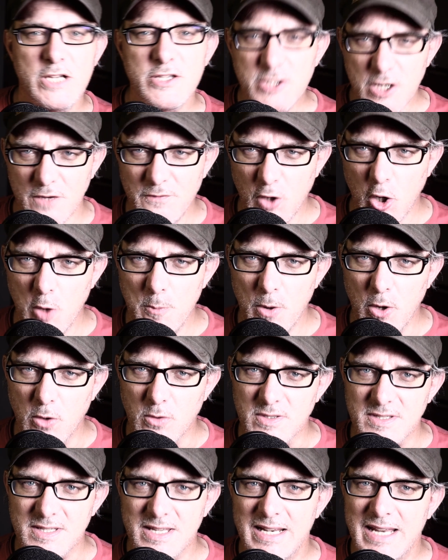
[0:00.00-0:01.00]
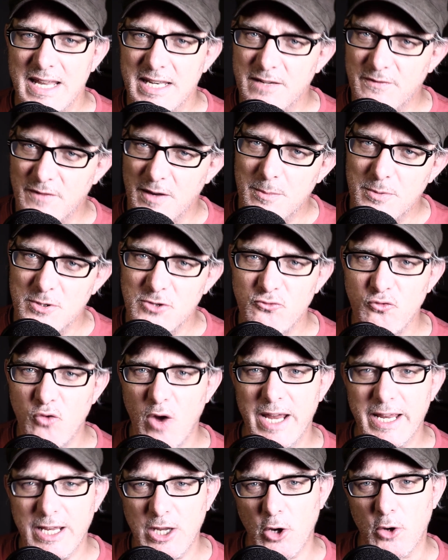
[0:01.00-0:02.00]
Server components let developers
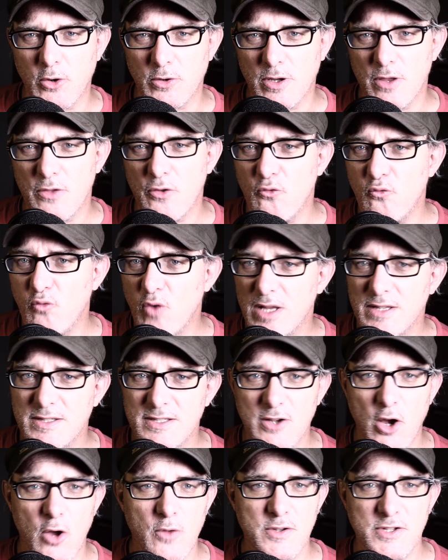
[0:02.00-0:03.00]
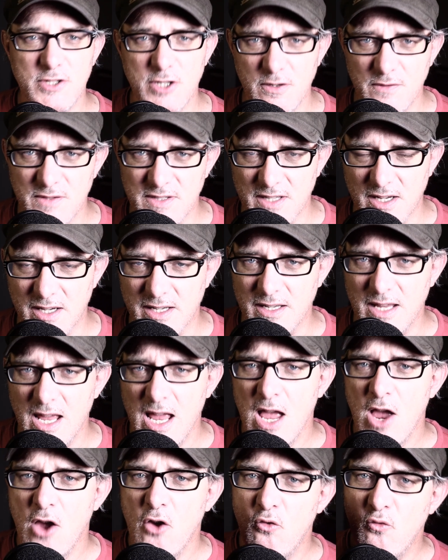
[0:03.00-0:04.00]
write code that runs on the server side,
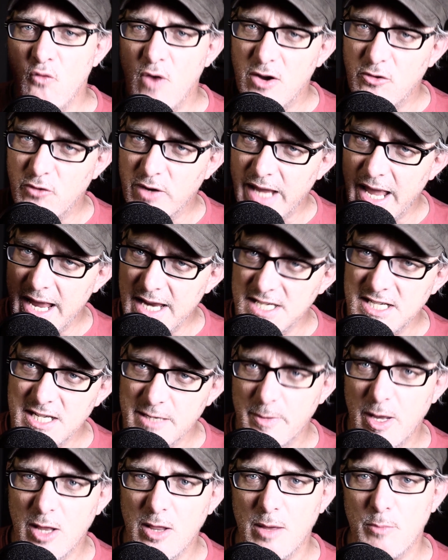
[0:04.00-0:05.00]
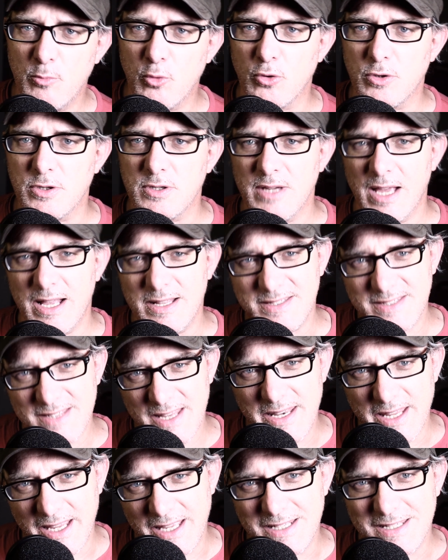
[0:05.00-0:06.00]
rendering HTML output and
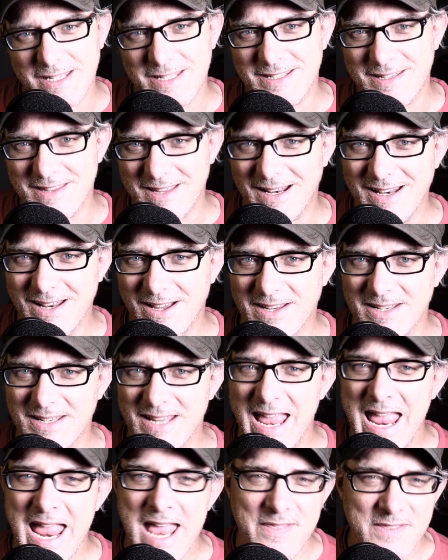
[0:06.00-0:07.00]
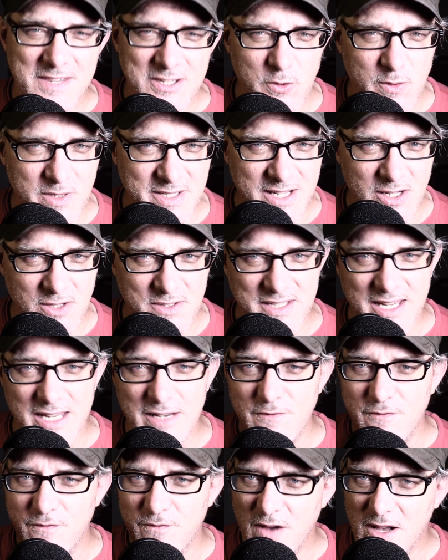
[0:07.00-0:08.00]
sending it to the client. This results
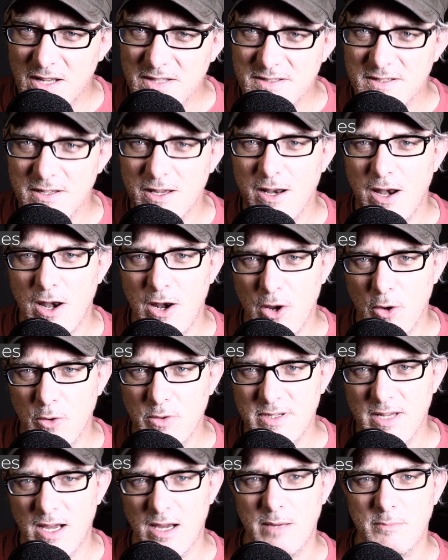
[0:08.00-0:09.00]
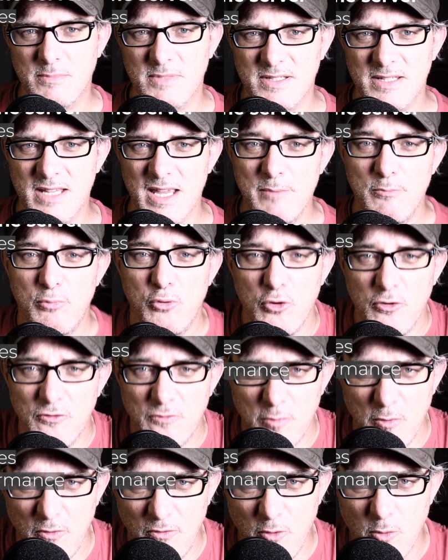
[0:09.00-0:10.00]
in faster load times,
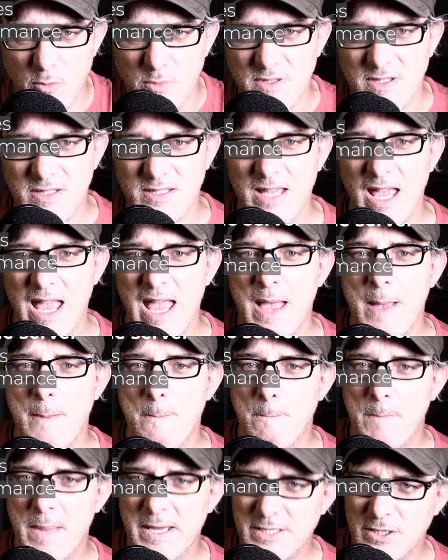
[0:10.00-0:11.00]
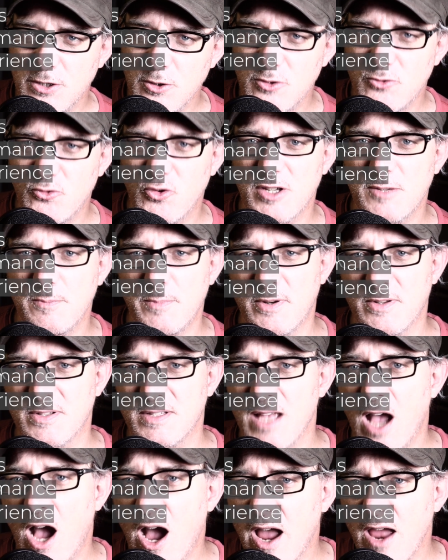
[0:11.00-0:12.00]
improved performance, better user
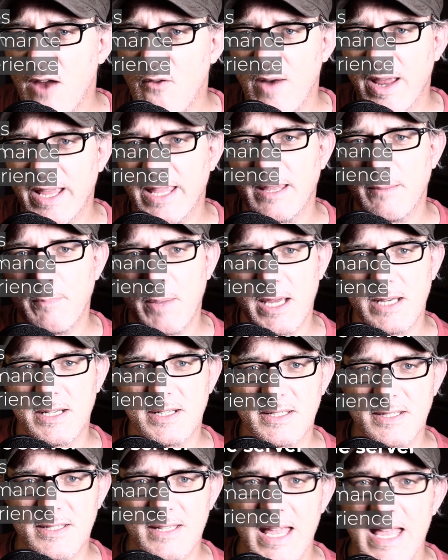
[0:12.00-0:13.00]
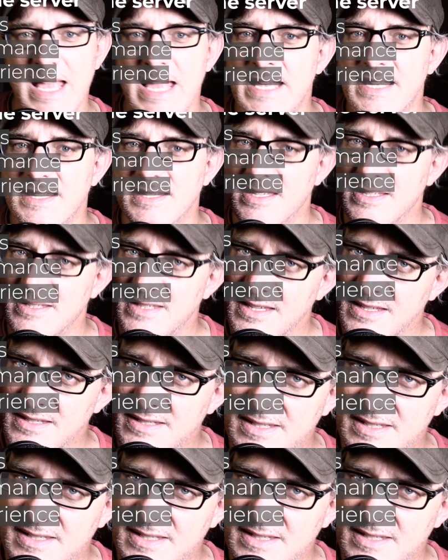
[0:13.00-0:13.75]
experience, higher ranking pages, since it